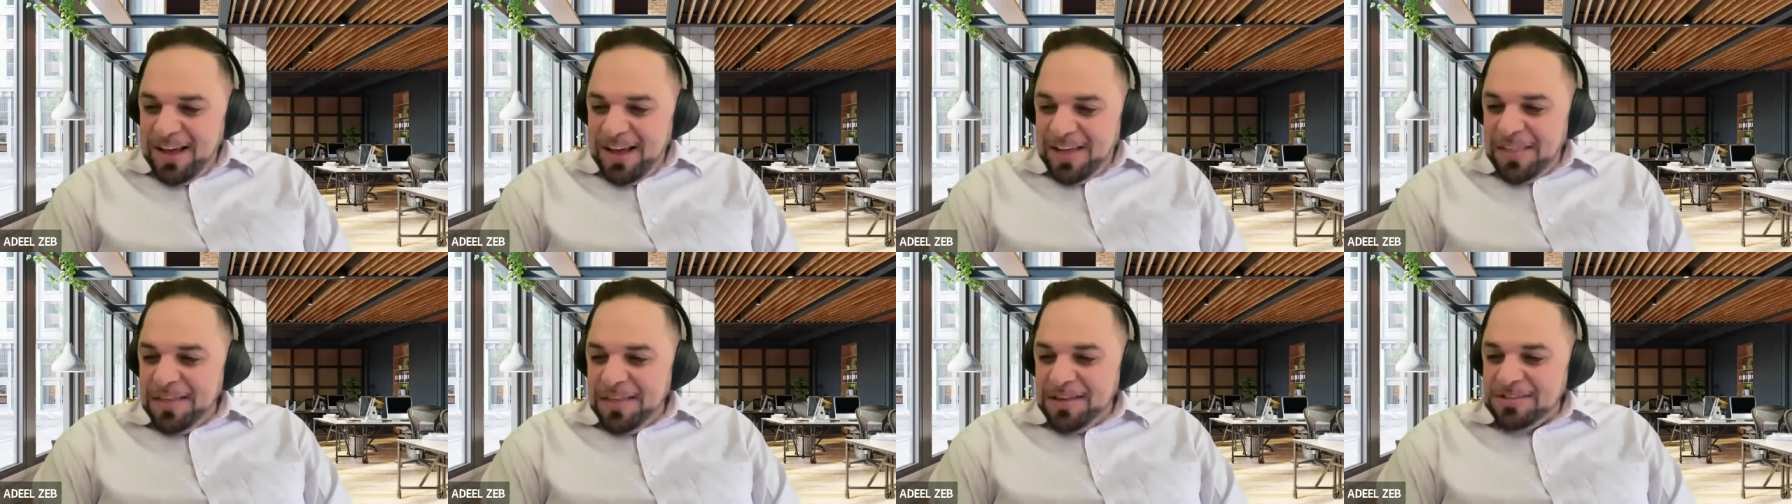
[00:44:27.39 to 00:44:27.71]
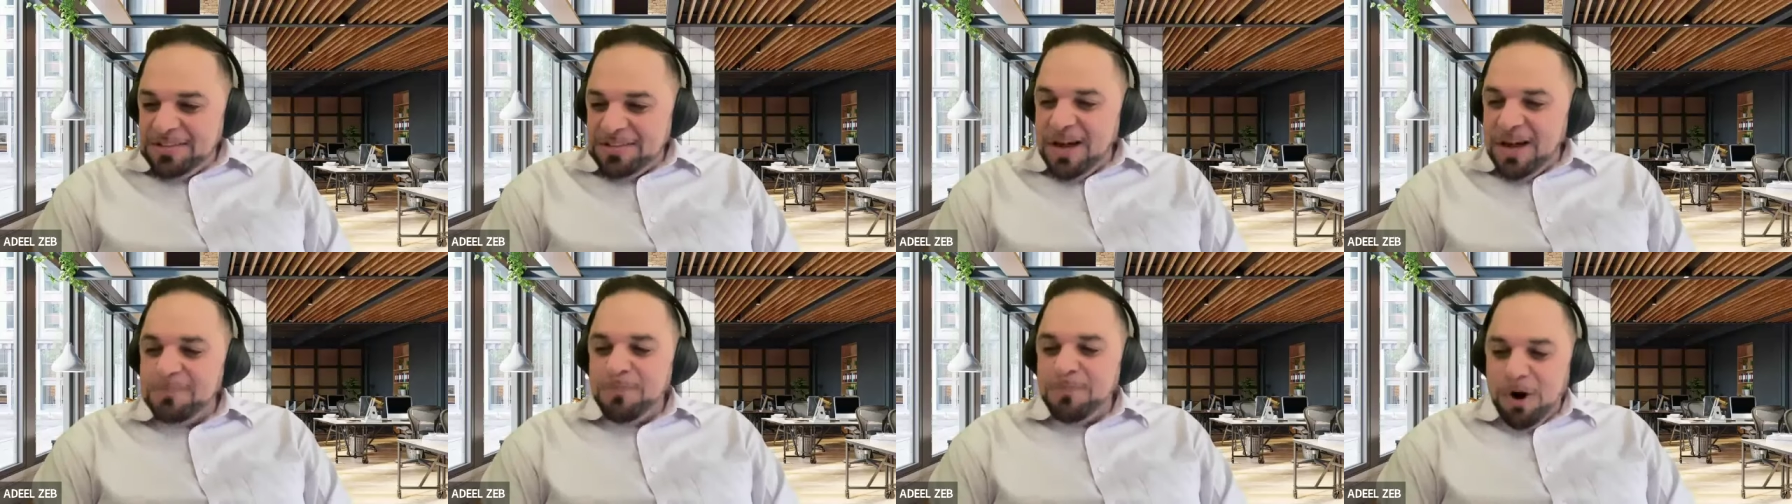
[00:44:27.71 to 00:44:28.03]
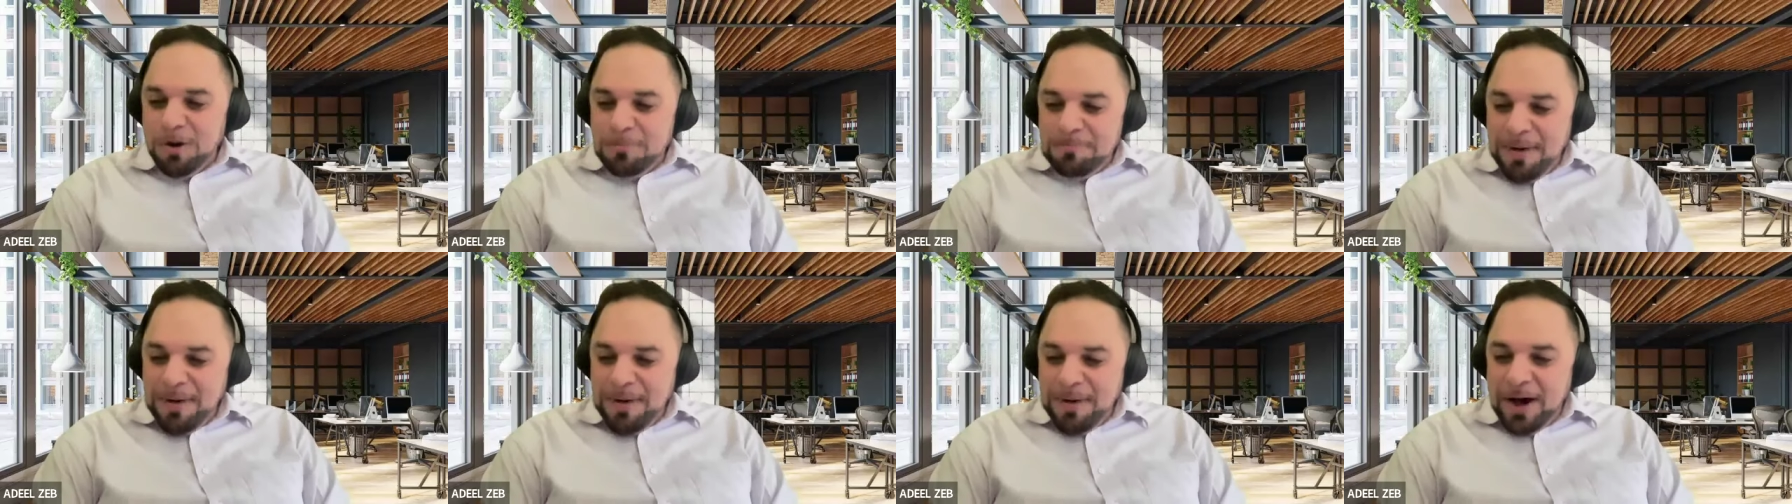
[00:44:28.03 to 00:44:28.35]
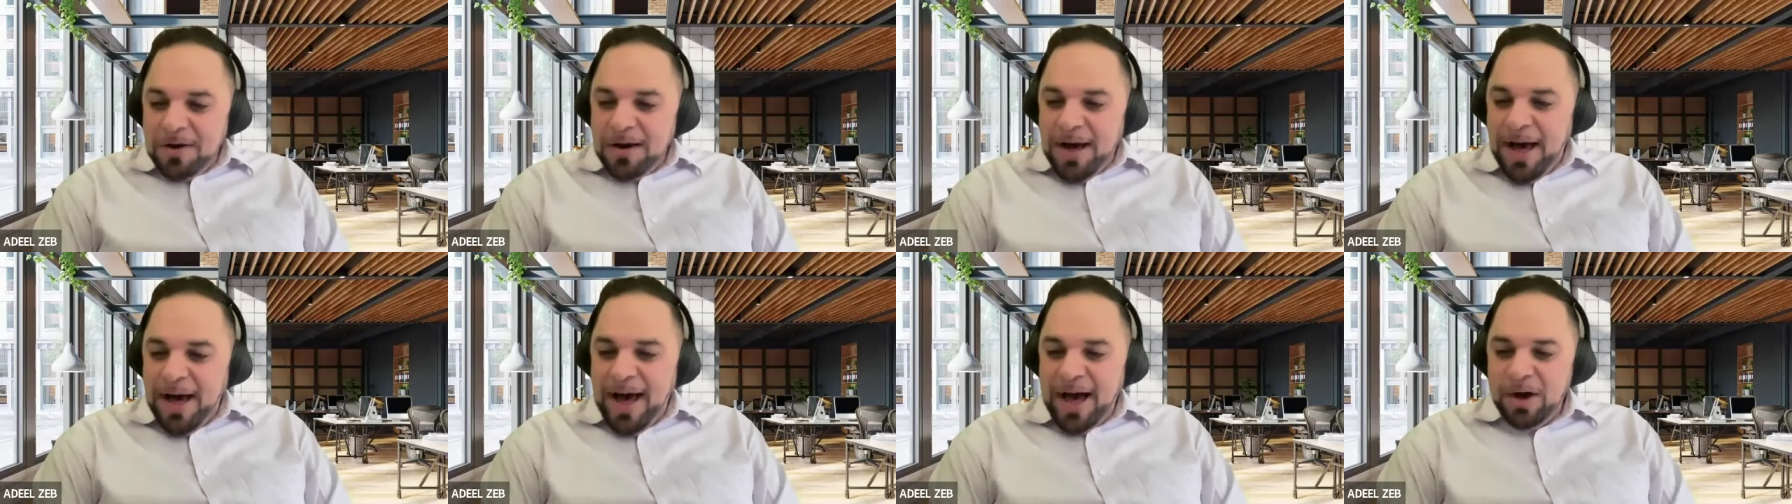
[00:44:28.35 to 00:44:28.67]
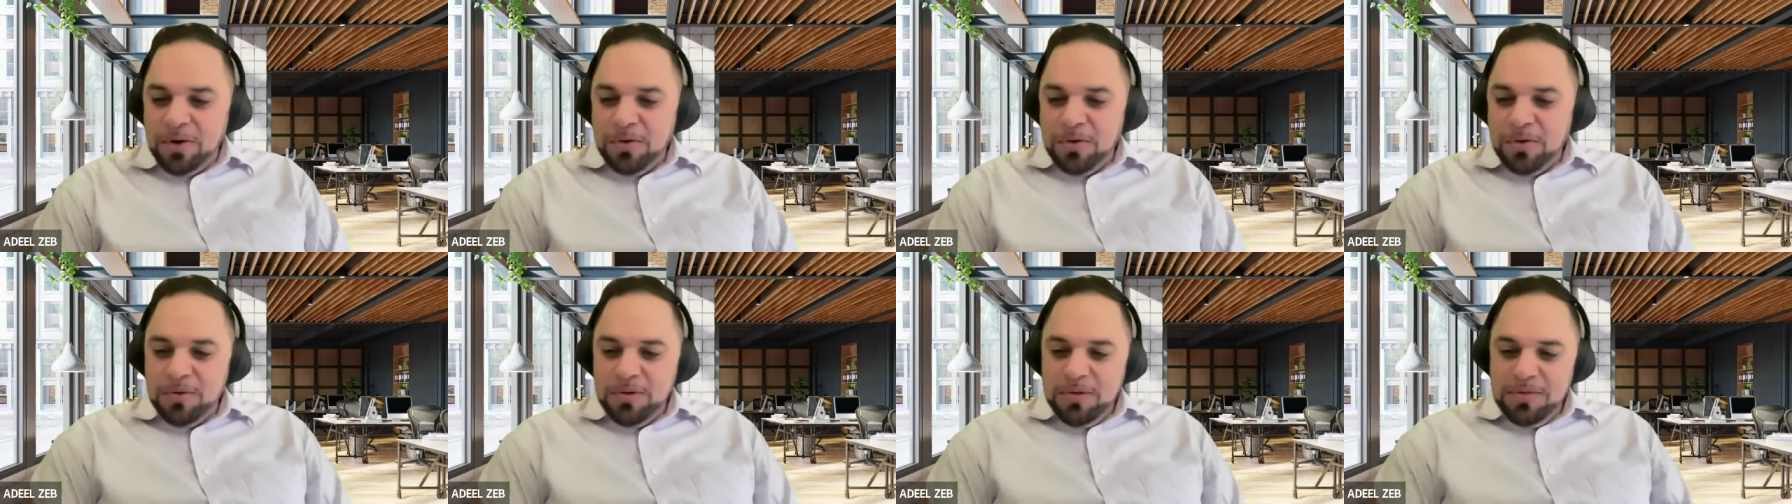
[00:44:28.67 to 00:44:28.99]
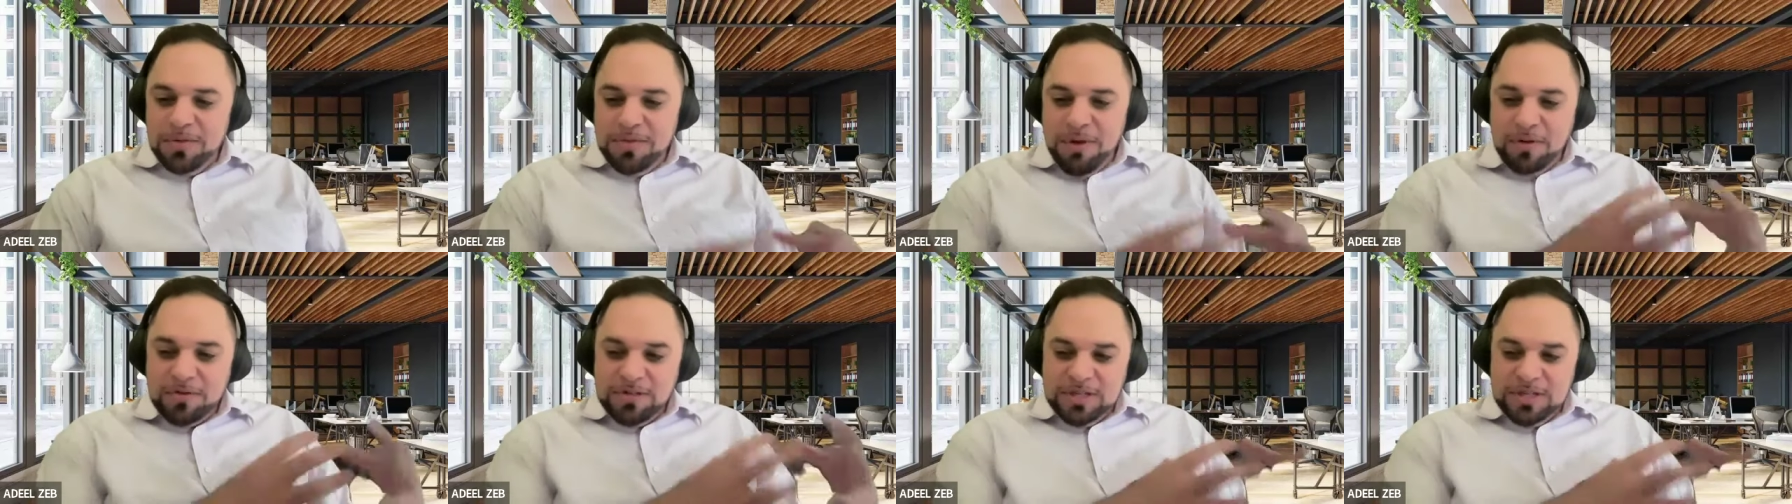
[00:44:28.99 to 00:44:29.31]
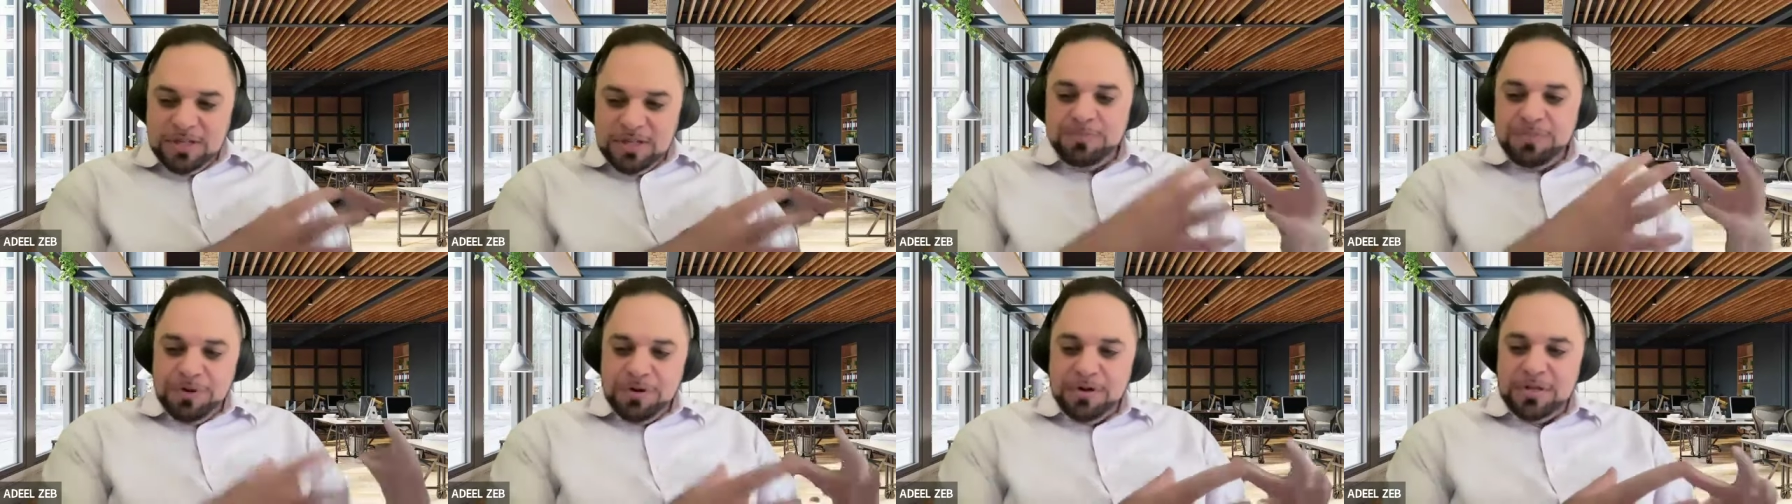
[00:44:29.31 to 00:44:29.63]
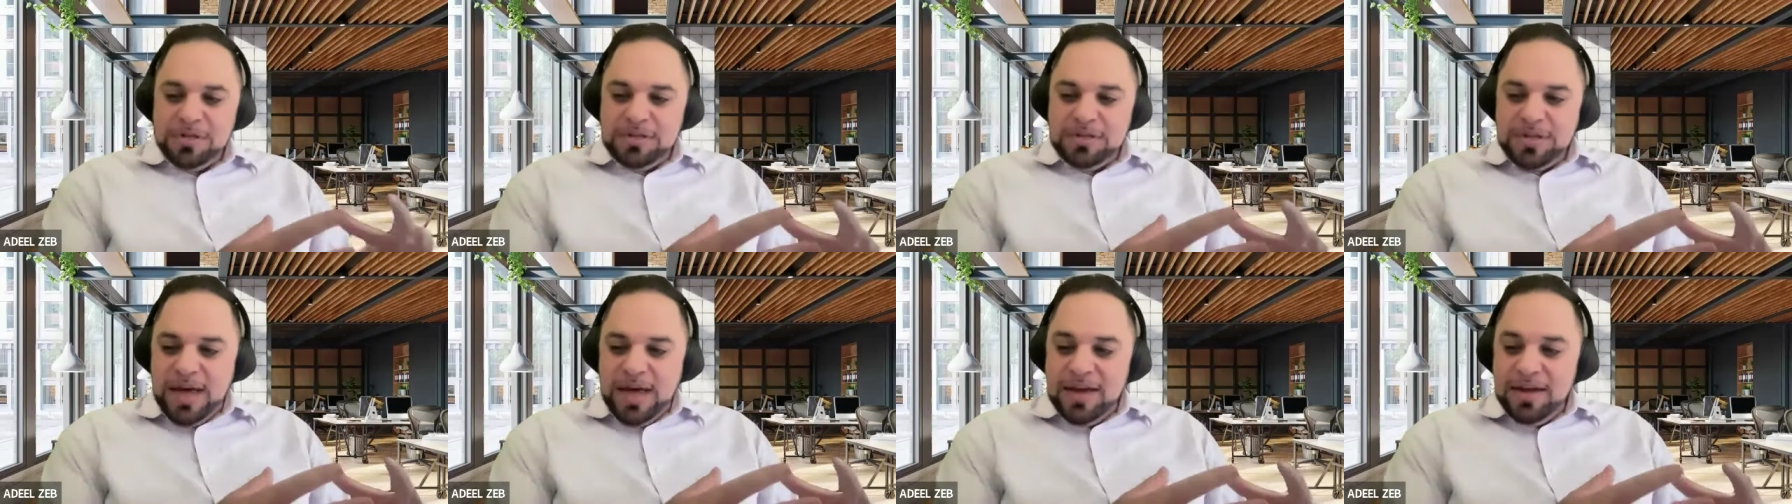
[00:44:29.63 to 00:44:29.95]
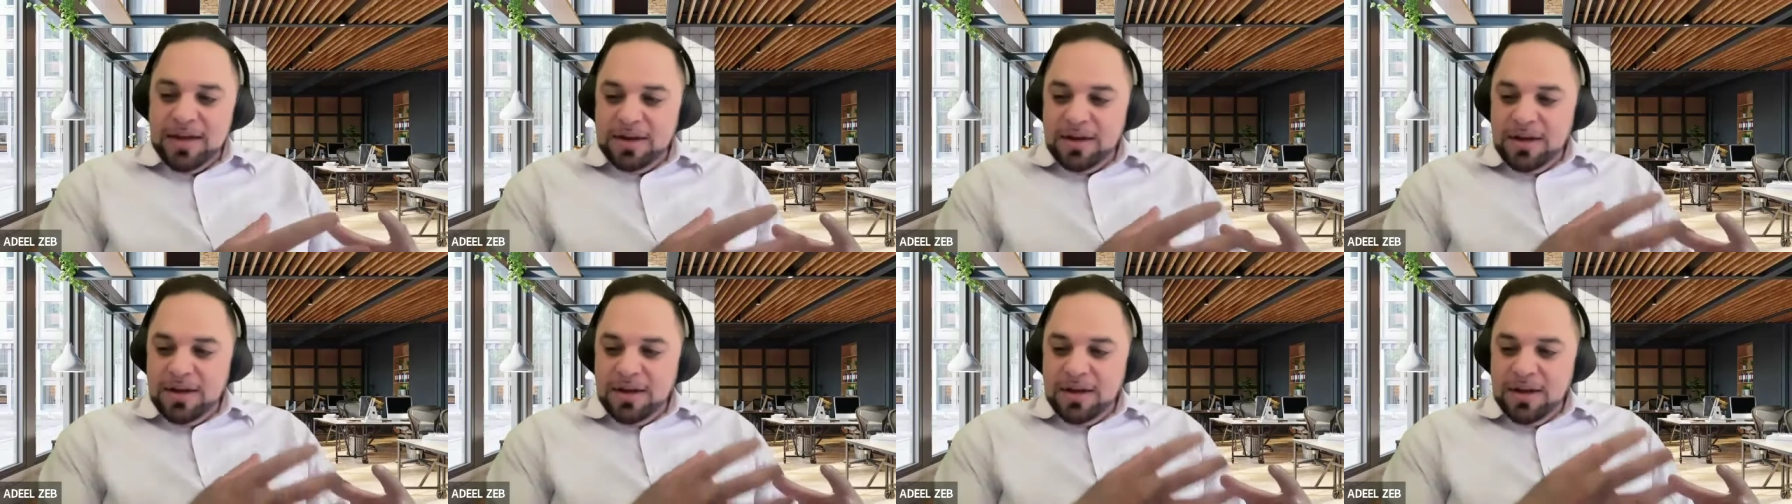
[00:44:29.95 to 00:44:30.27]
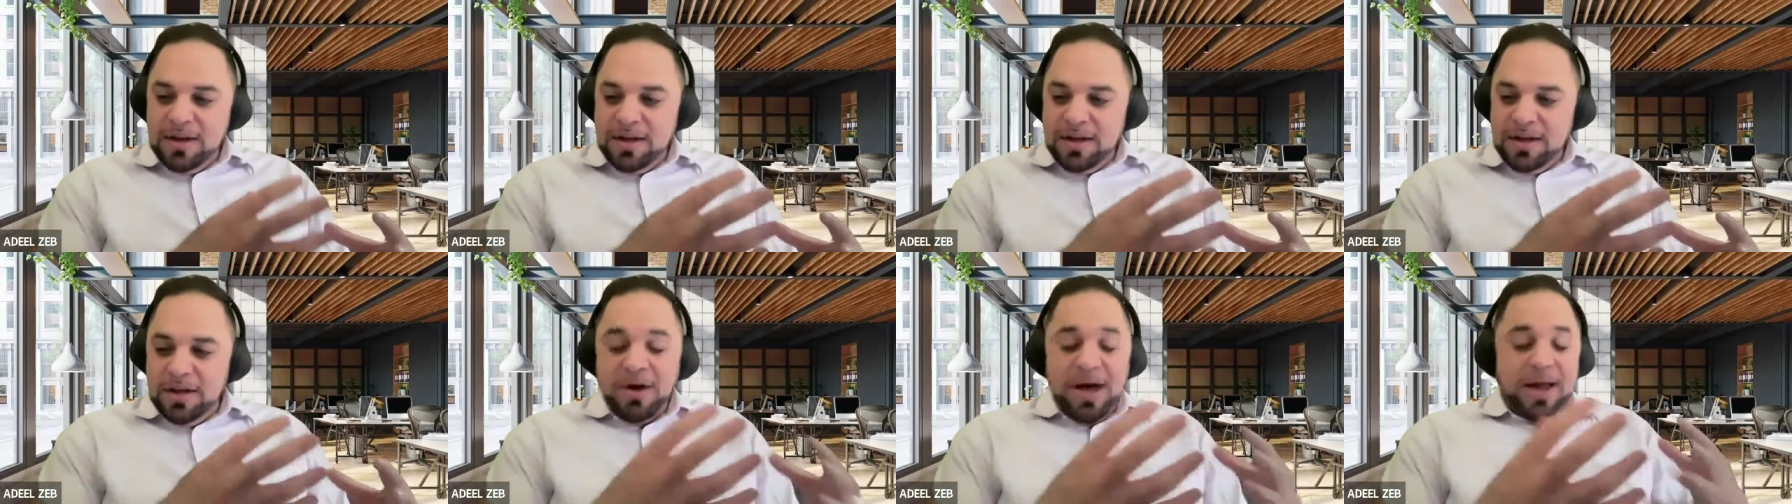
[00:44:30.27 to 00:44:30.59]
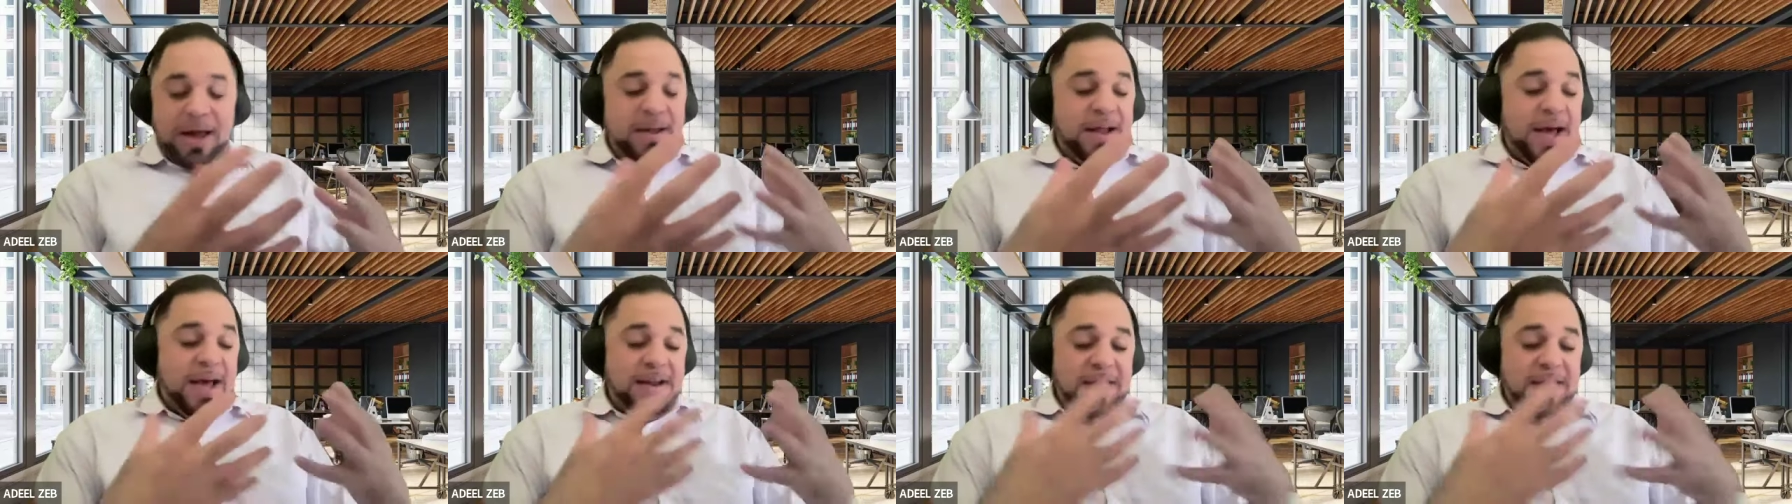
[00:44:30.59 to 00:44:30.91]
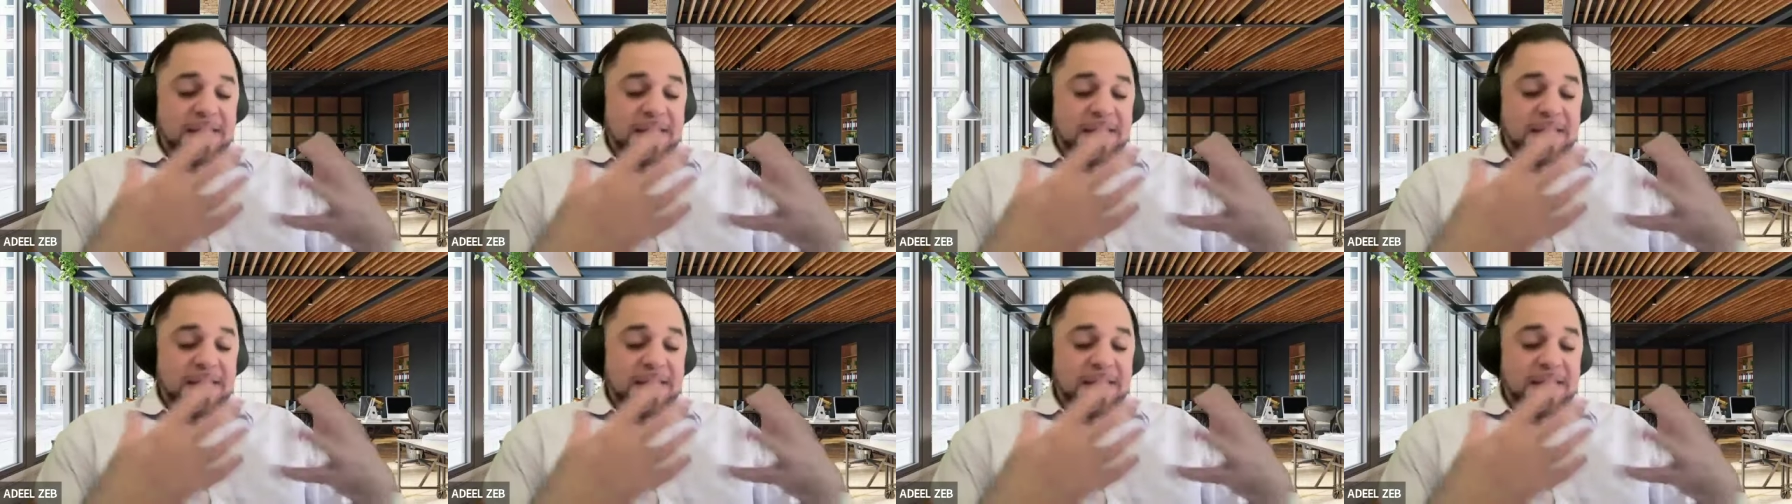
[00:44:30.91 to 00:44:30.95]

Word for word: and then talk more about how those experience and you know and I,